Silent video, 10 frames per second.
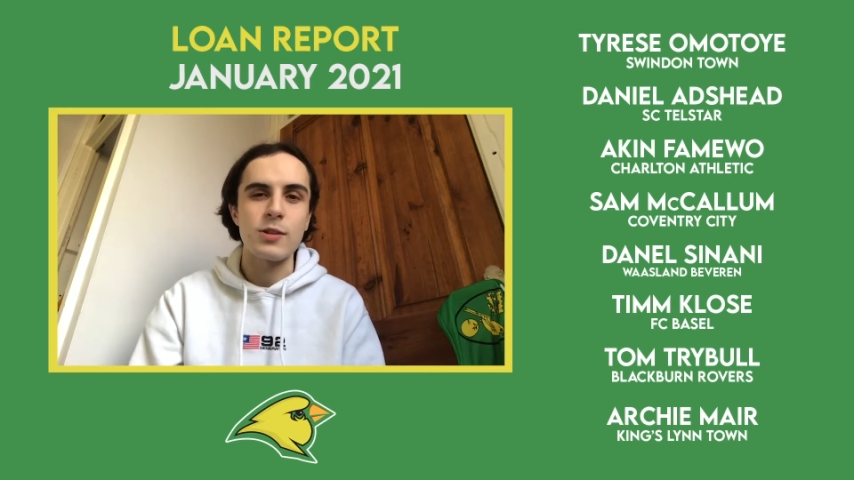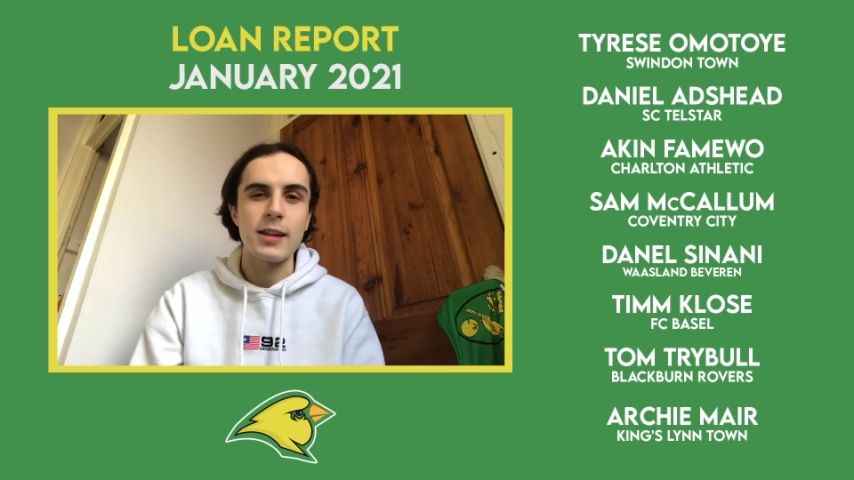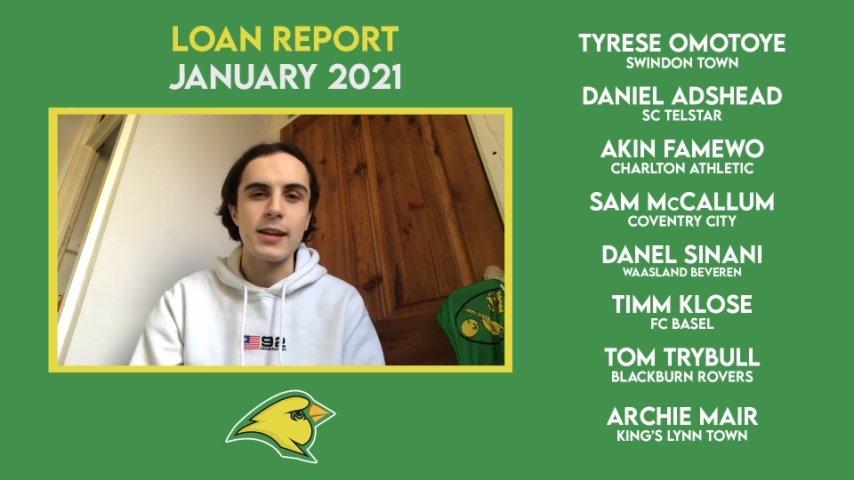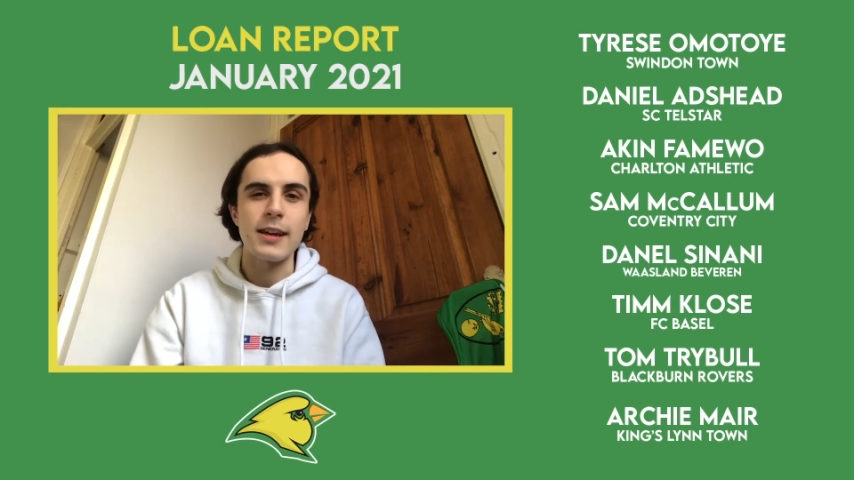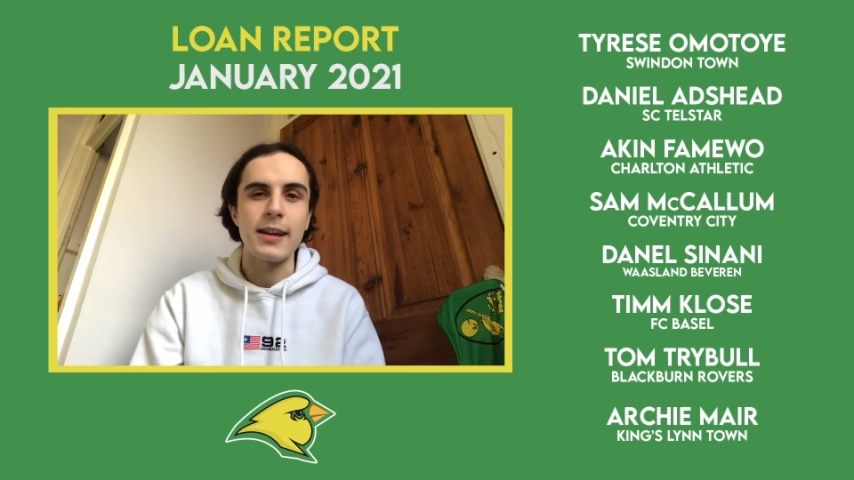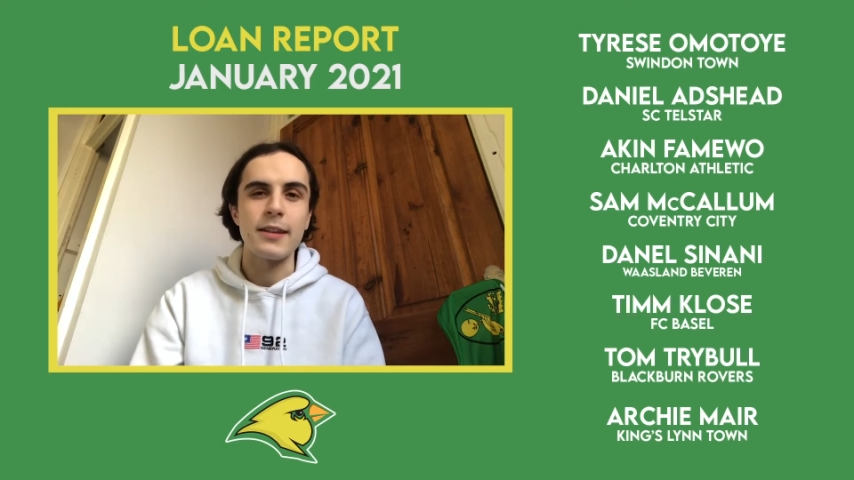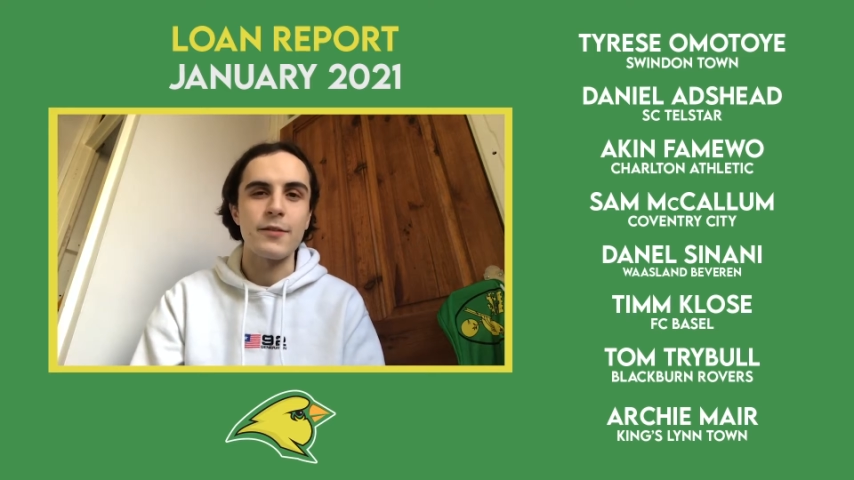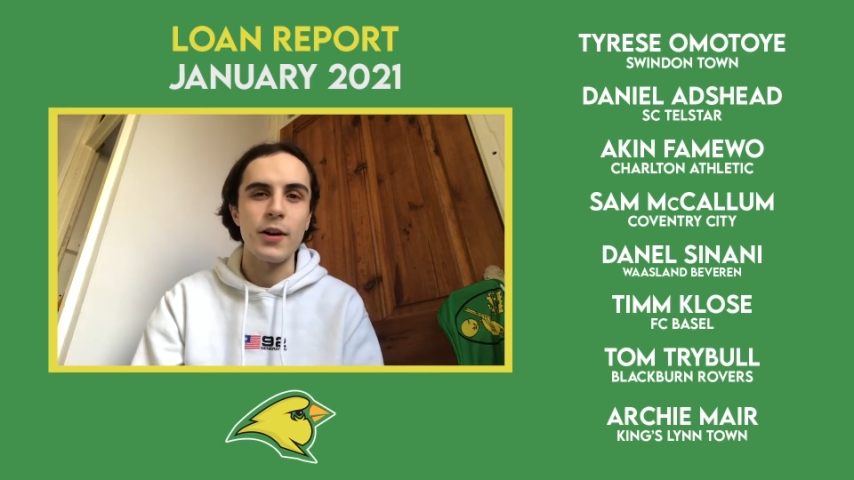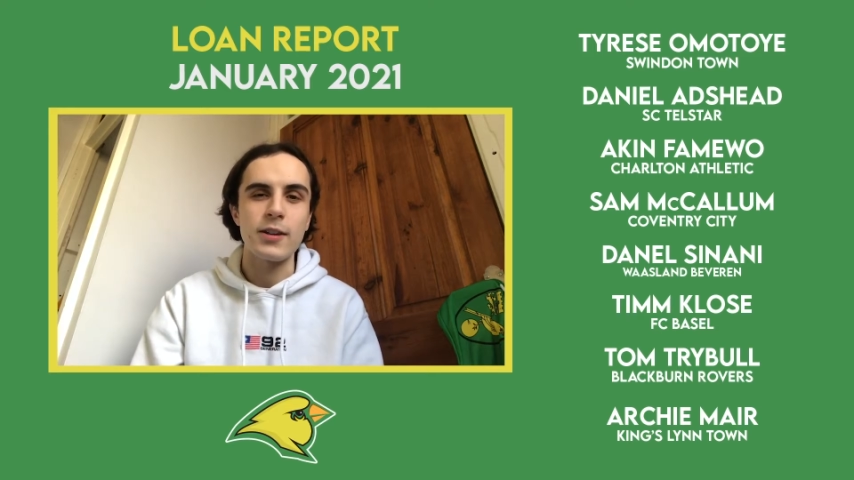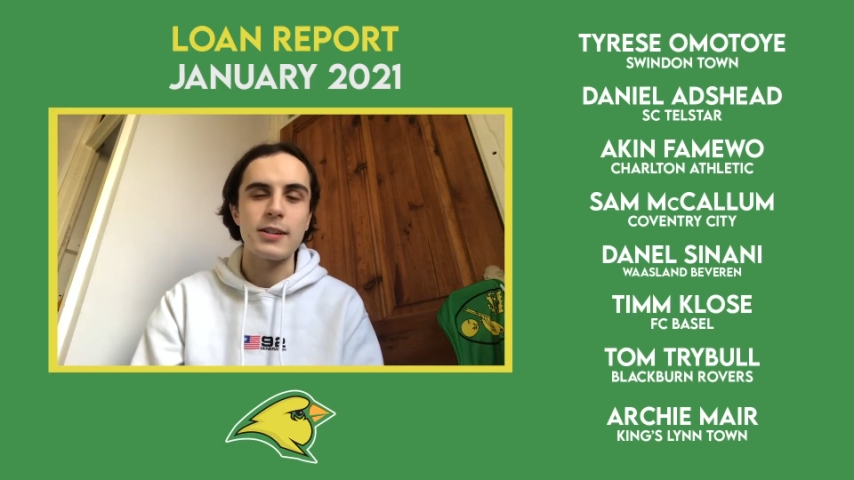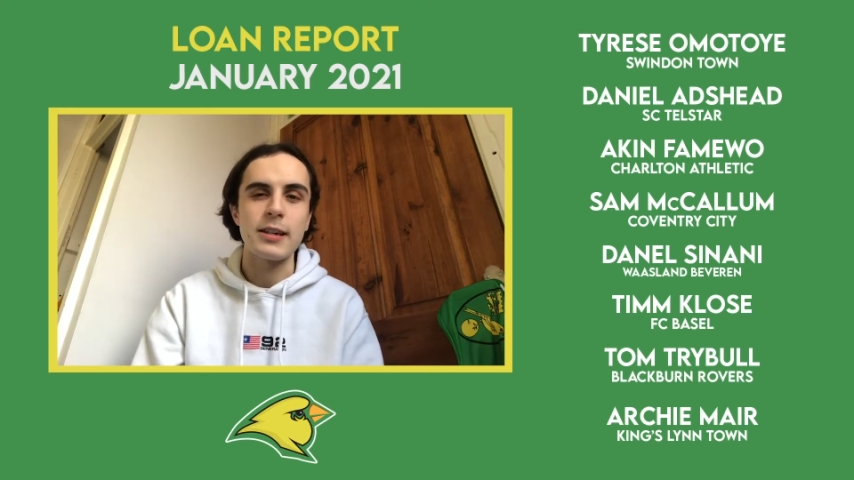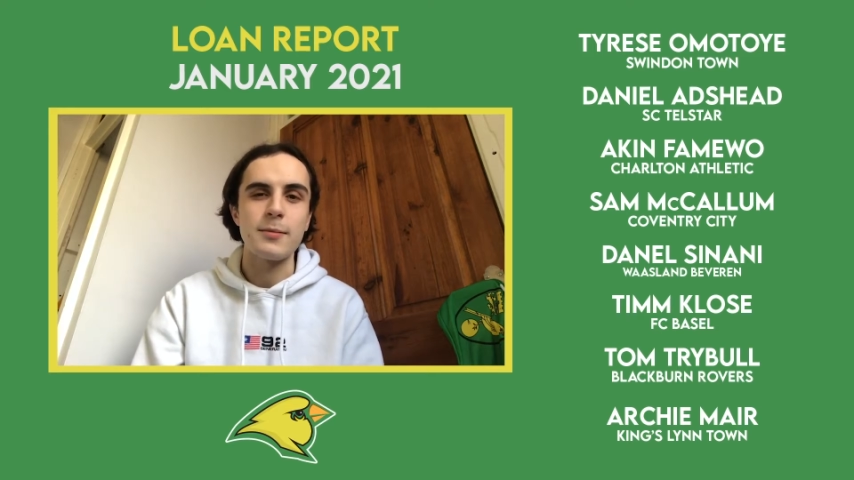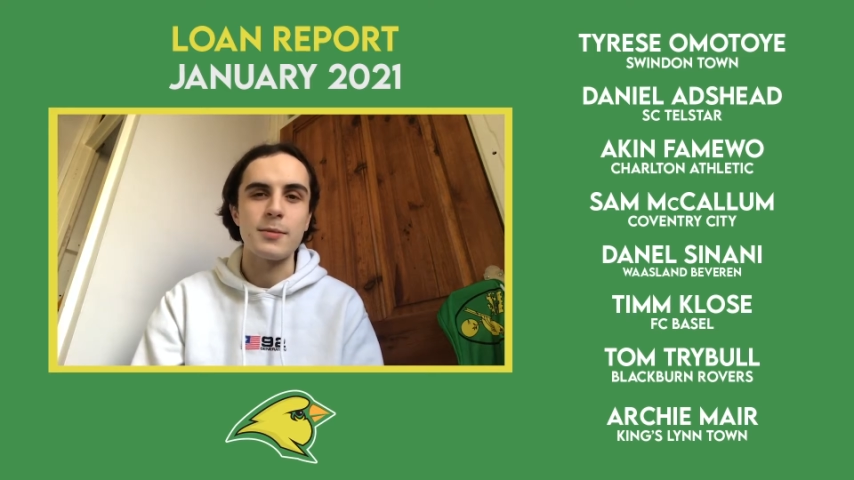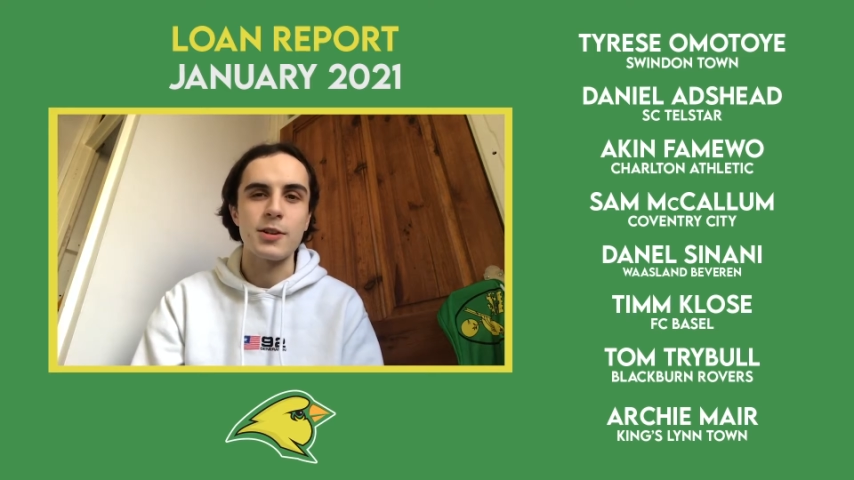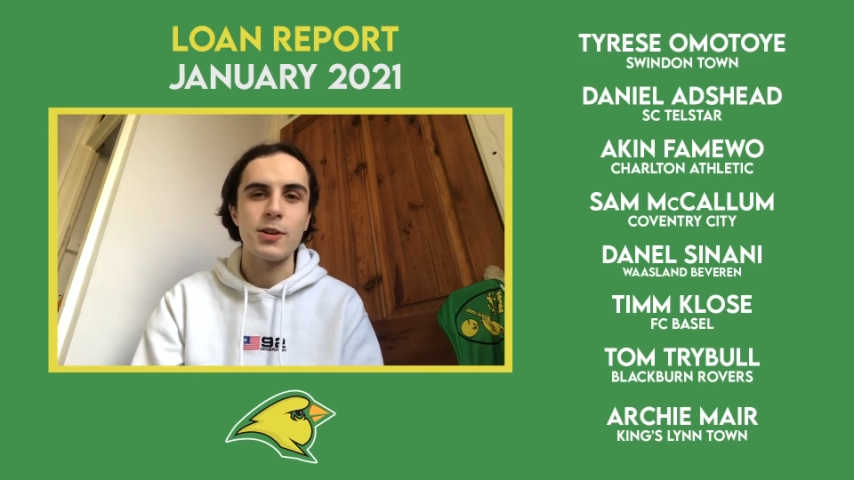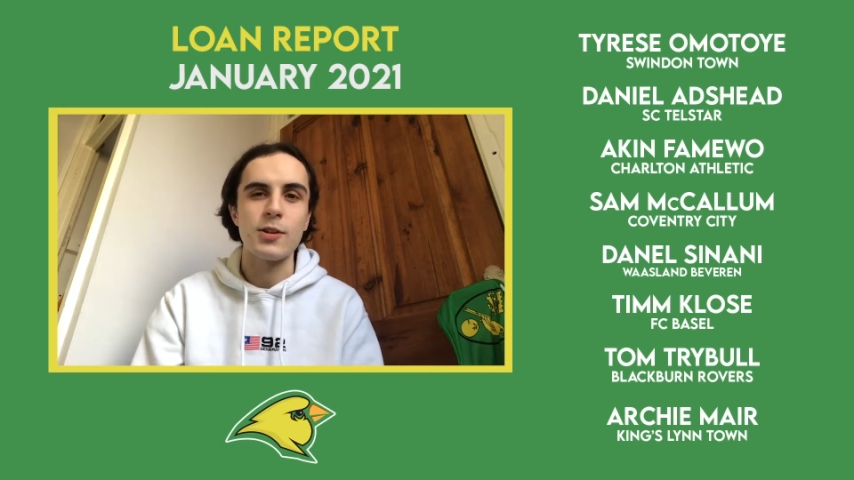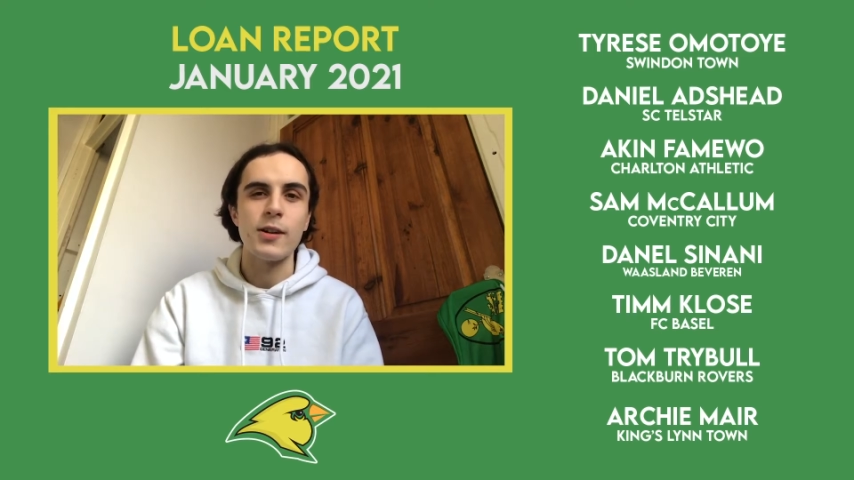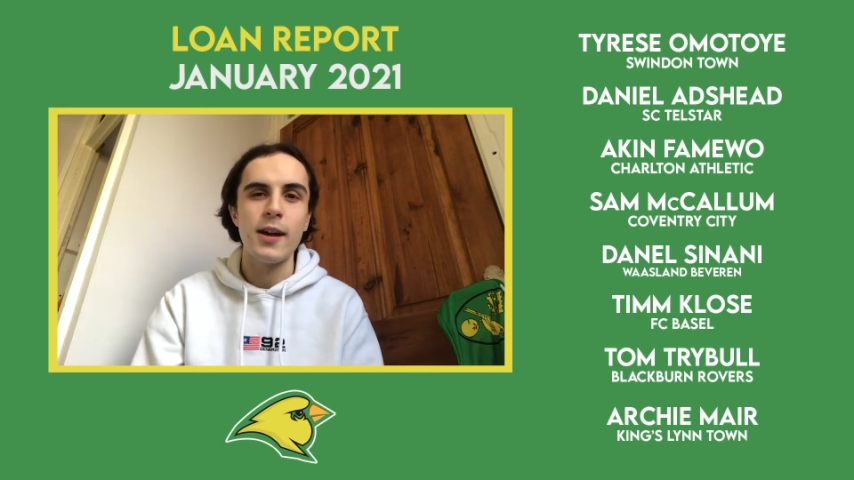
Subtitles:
see in the first team soon.